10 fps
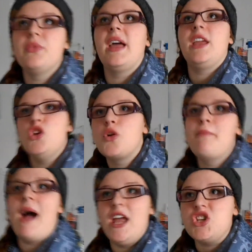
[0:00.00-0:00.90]
Like, you
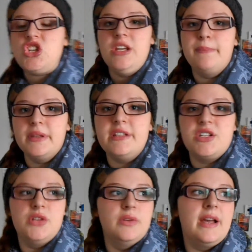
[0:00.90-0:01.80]
can buy it cheaply
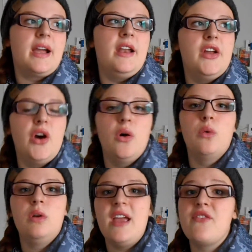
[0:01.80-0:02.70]
too. Like, I
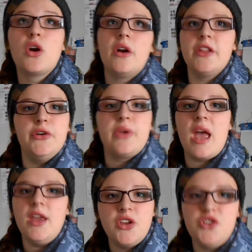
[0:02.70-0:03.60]
know if you're going to the
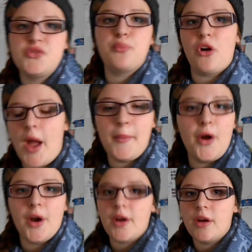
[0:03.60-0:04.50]
UK, you can use
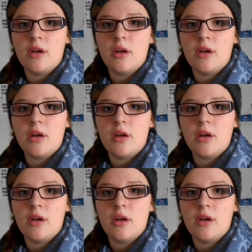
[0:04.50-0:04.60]
Primark.